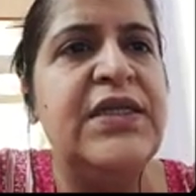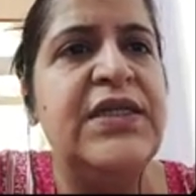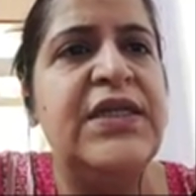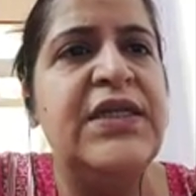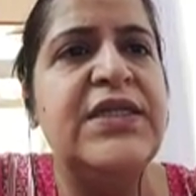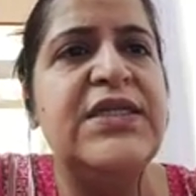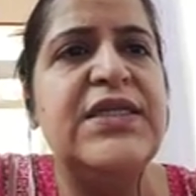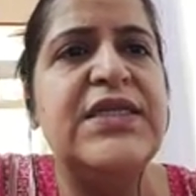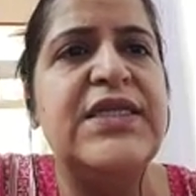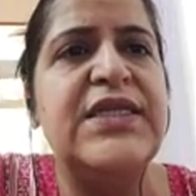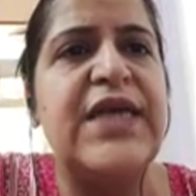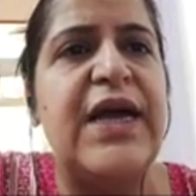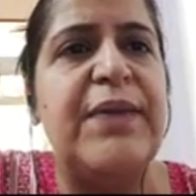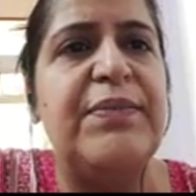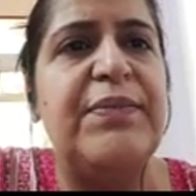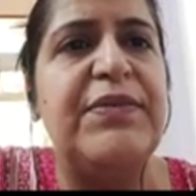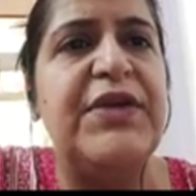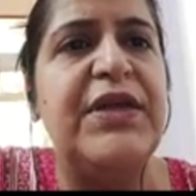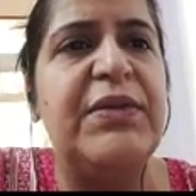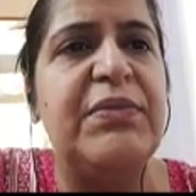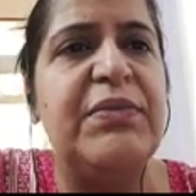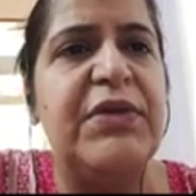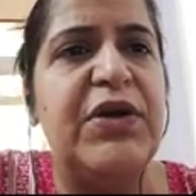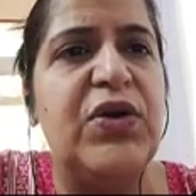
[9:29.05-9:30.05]
This is
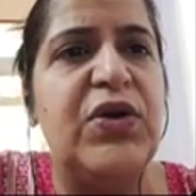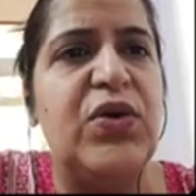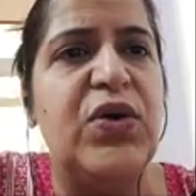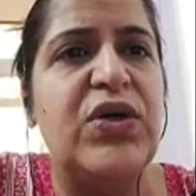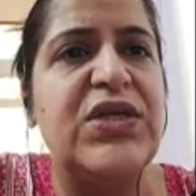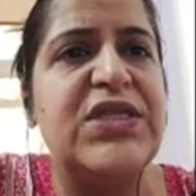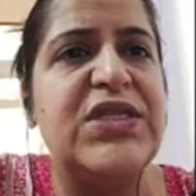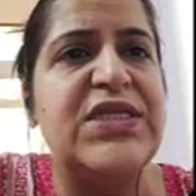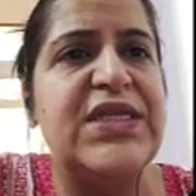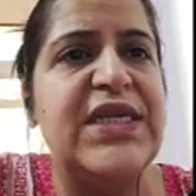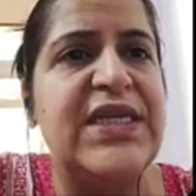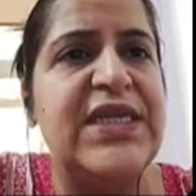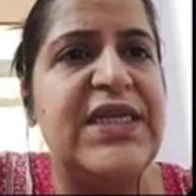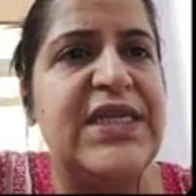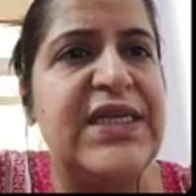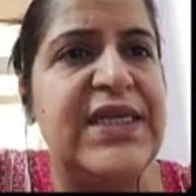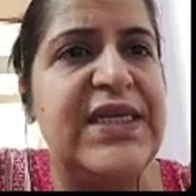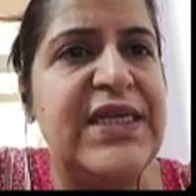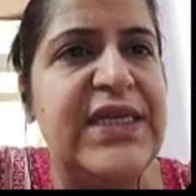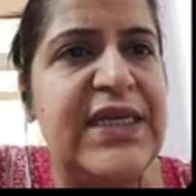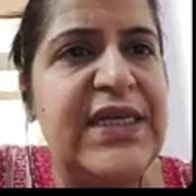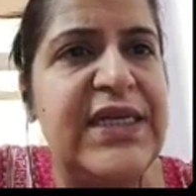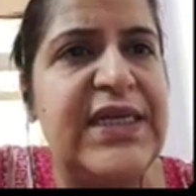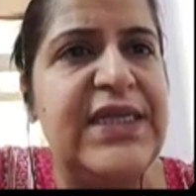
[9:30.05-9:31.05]
happening because
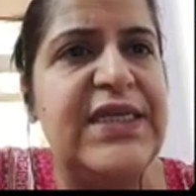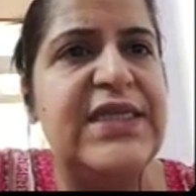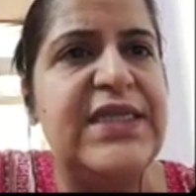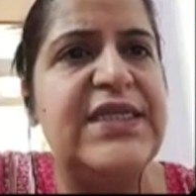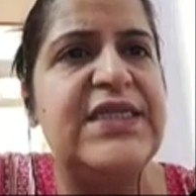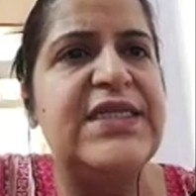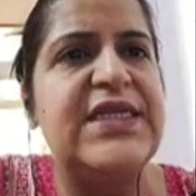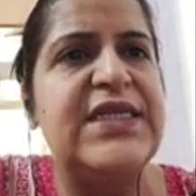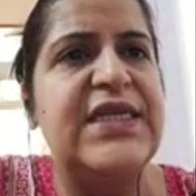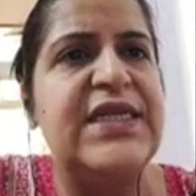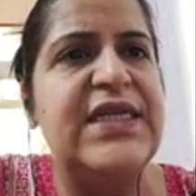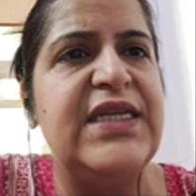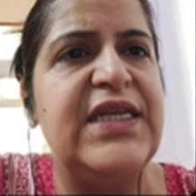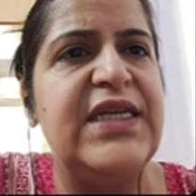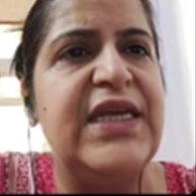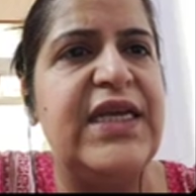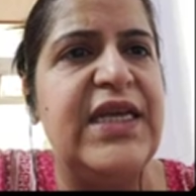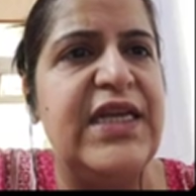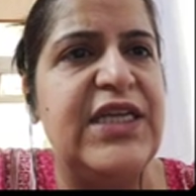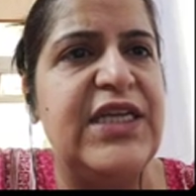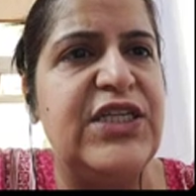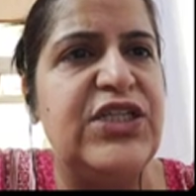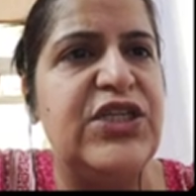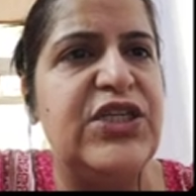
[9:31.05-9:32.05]
increase in
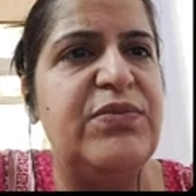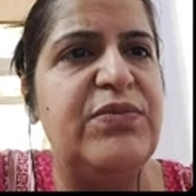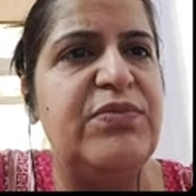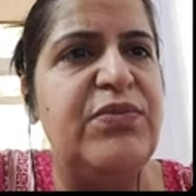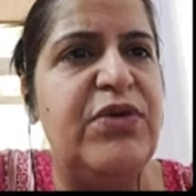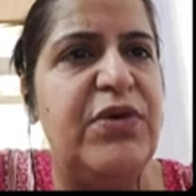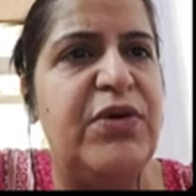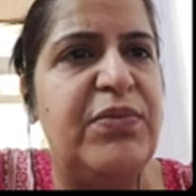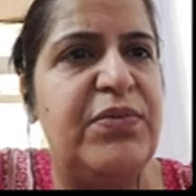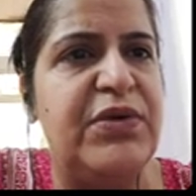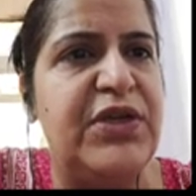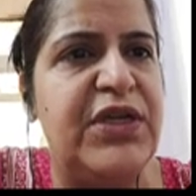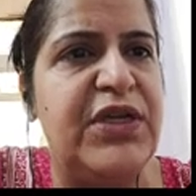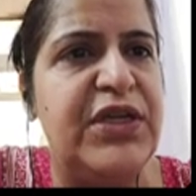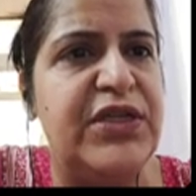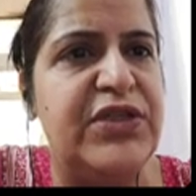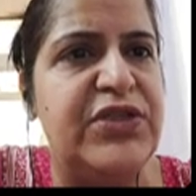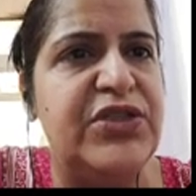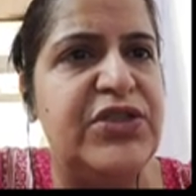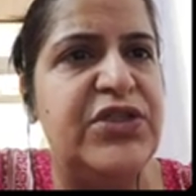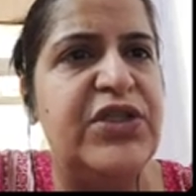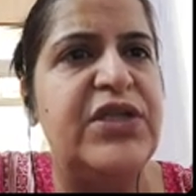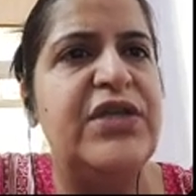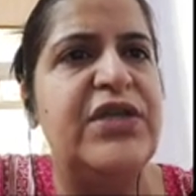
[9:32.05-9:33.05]
aging
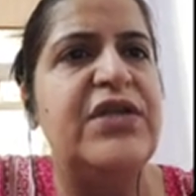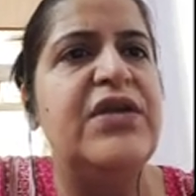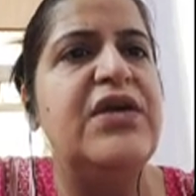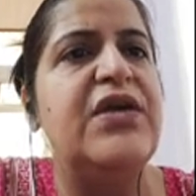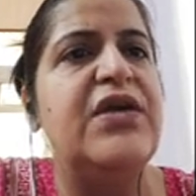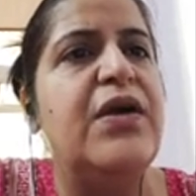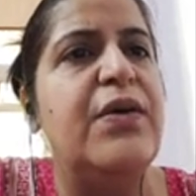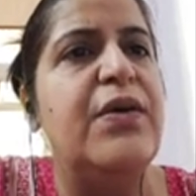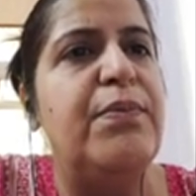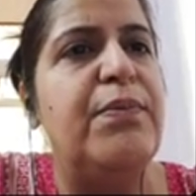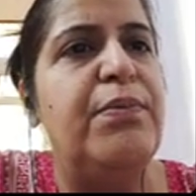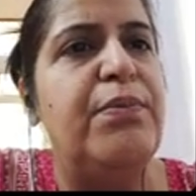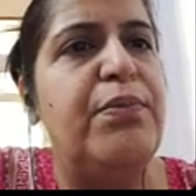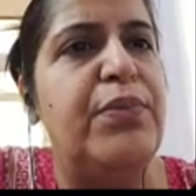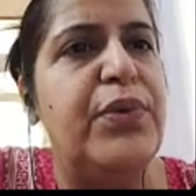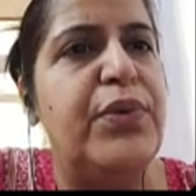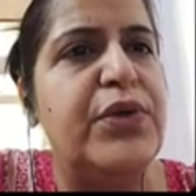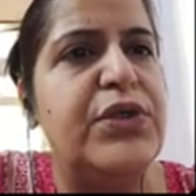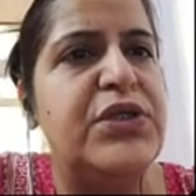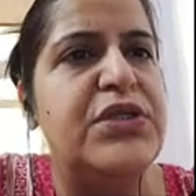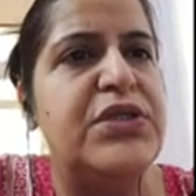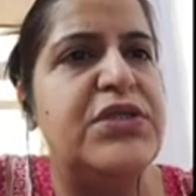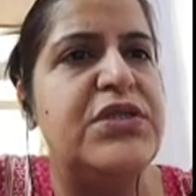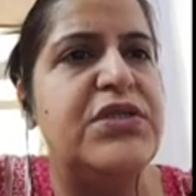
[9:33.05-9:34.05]
population
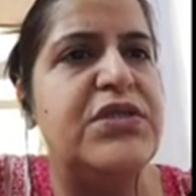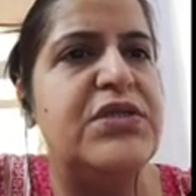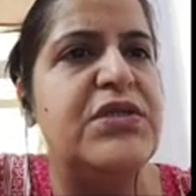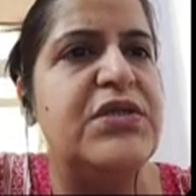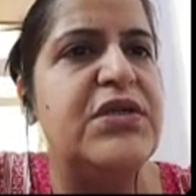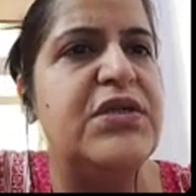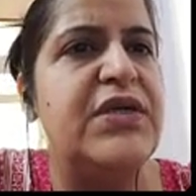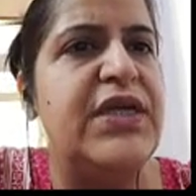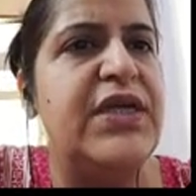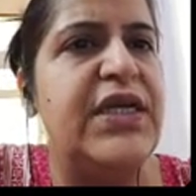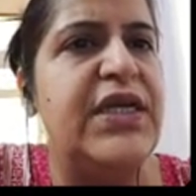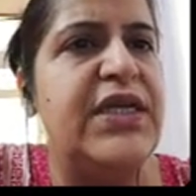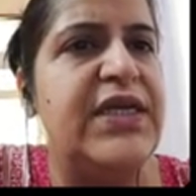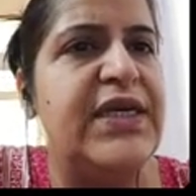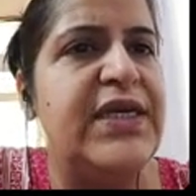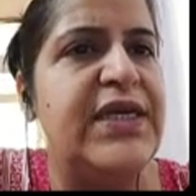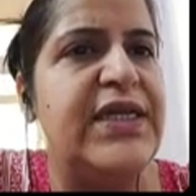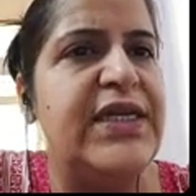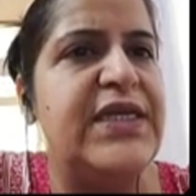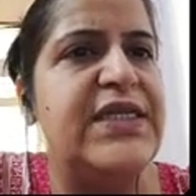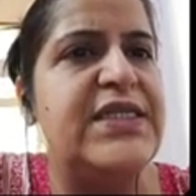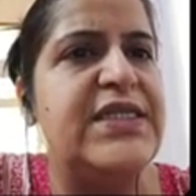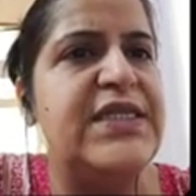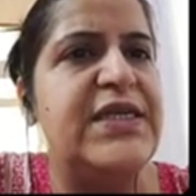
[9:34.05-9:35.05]
puts
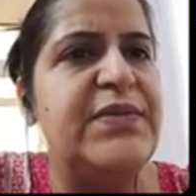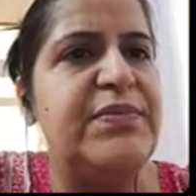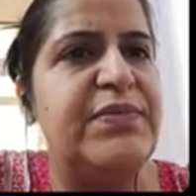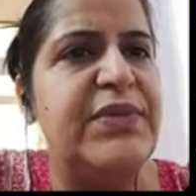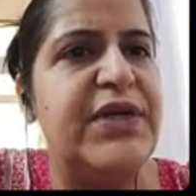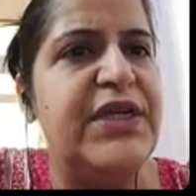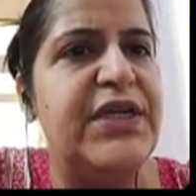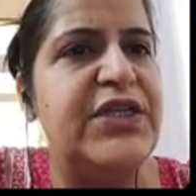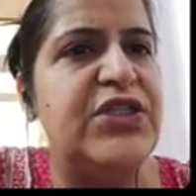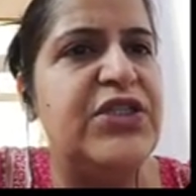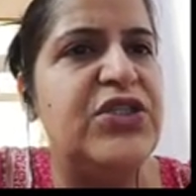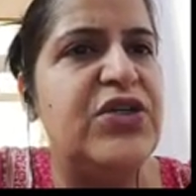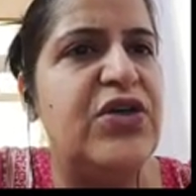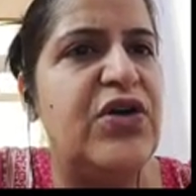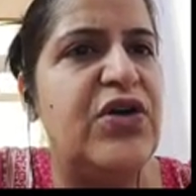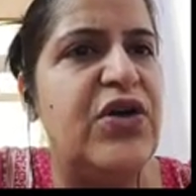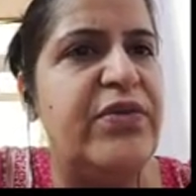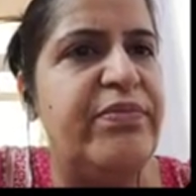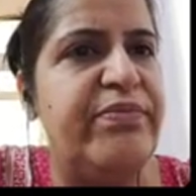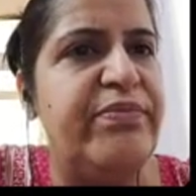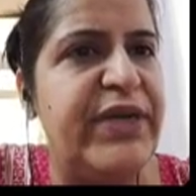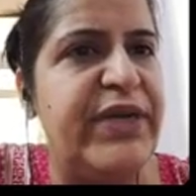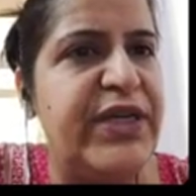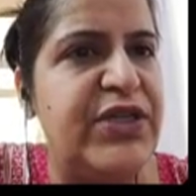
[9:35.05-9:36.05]
increasing pressure
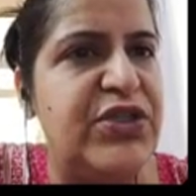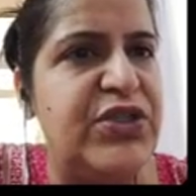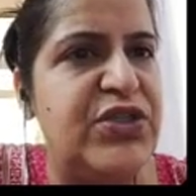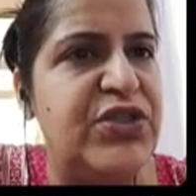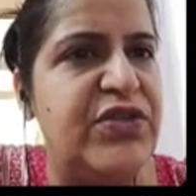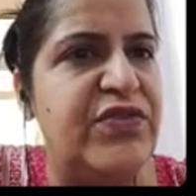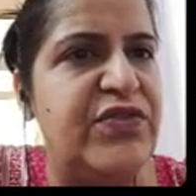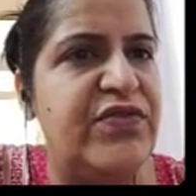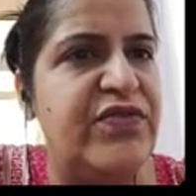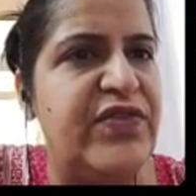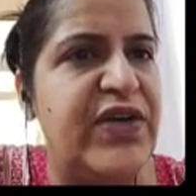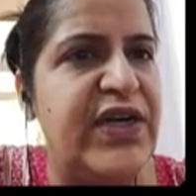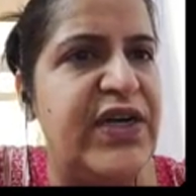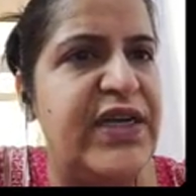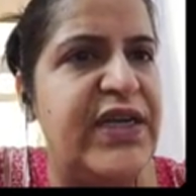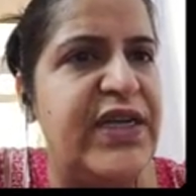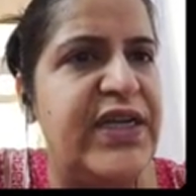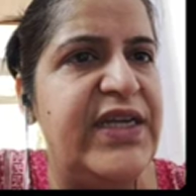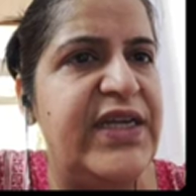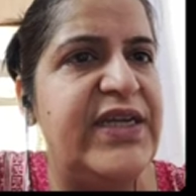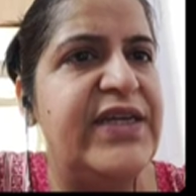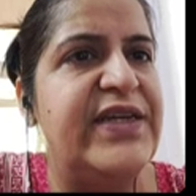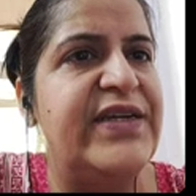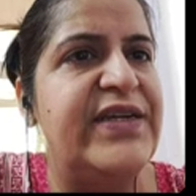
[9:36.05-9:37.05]
on pension
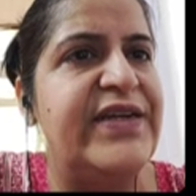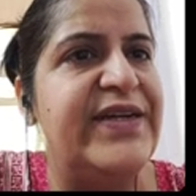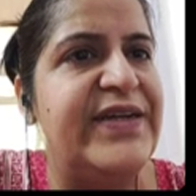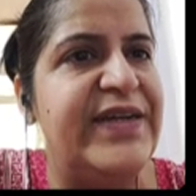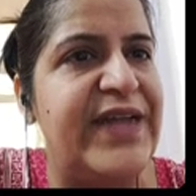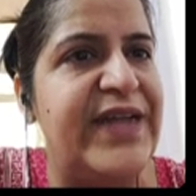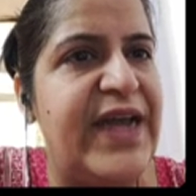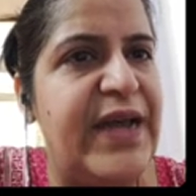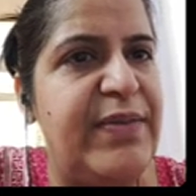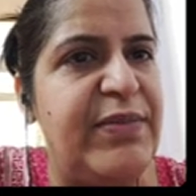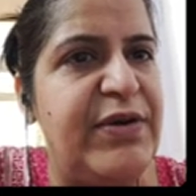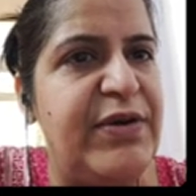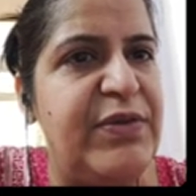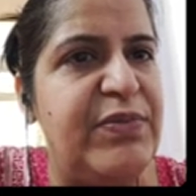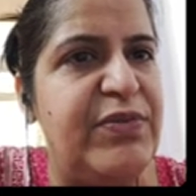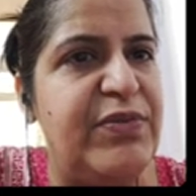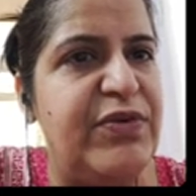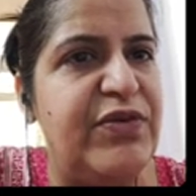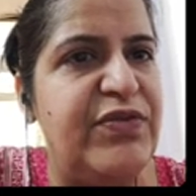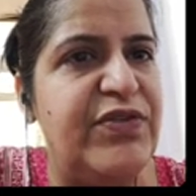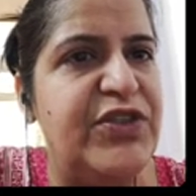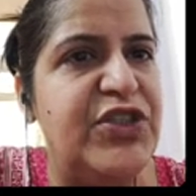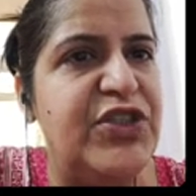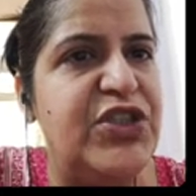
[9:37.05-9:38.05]
funding, retirement
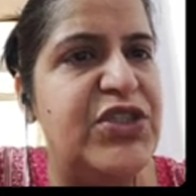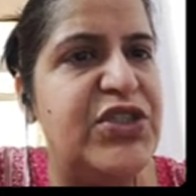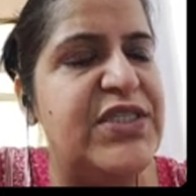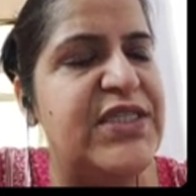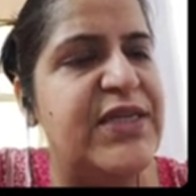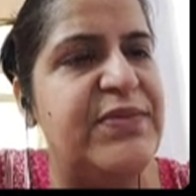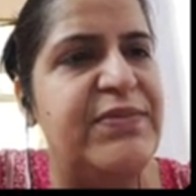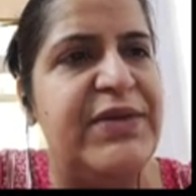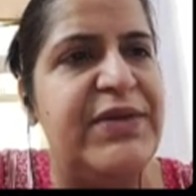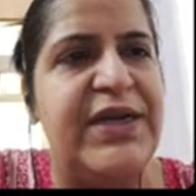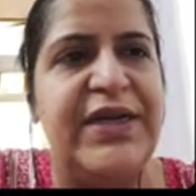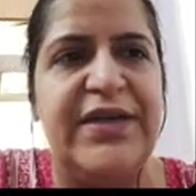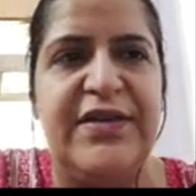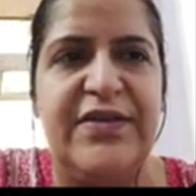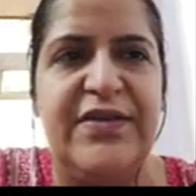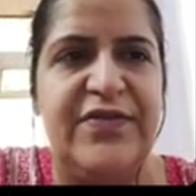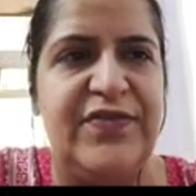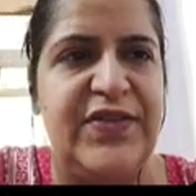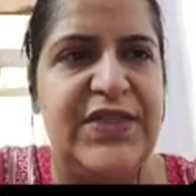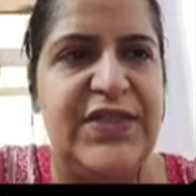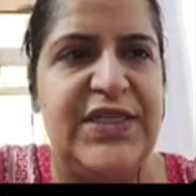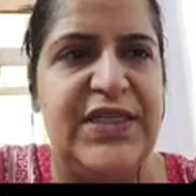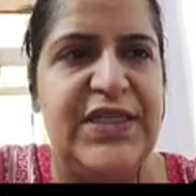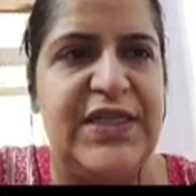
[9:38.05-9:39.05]
provisions, and medical
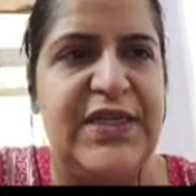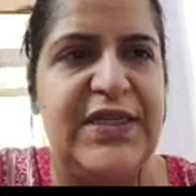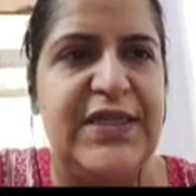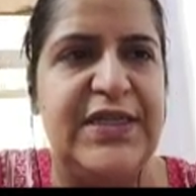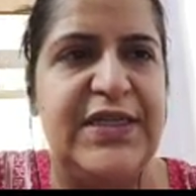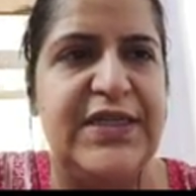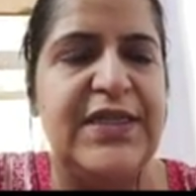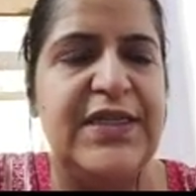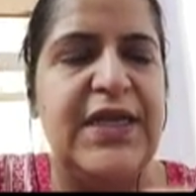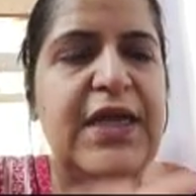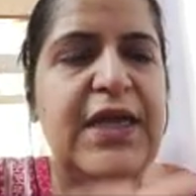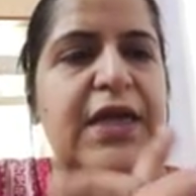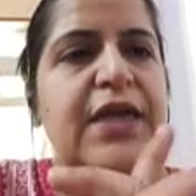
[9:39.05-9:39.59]
facilities.